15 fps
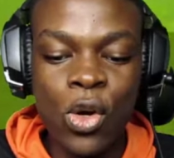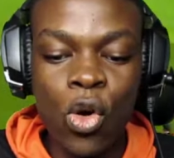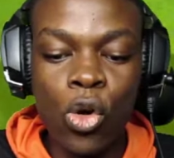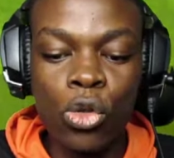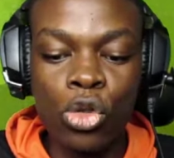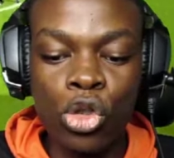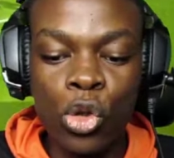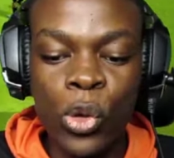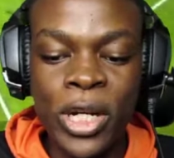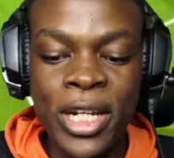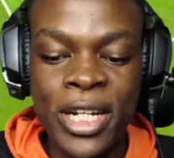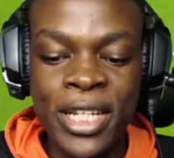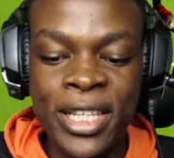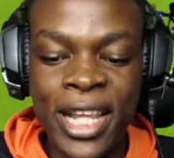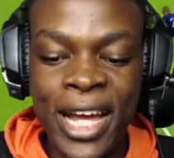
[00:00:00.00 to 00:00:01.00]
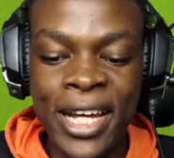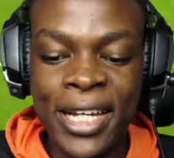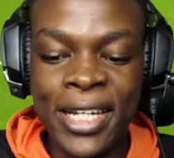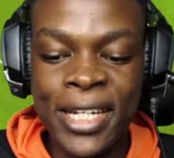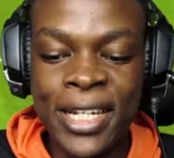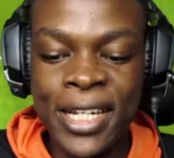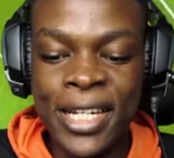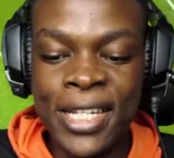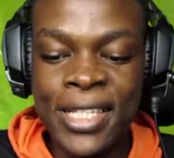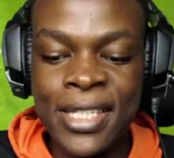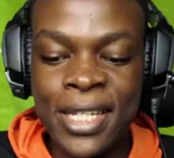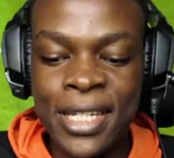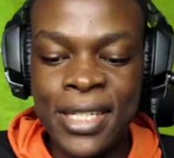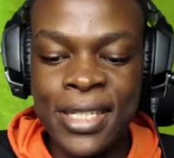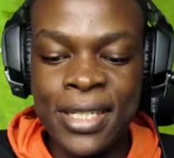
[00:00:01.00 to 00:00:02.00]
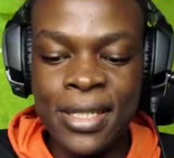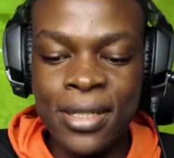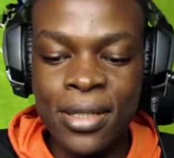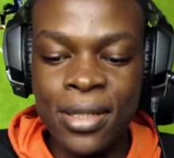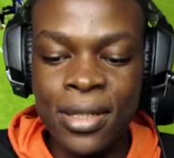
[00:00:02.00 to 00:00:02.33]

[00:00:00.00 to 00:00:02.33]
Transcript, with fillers: controlling it like it is.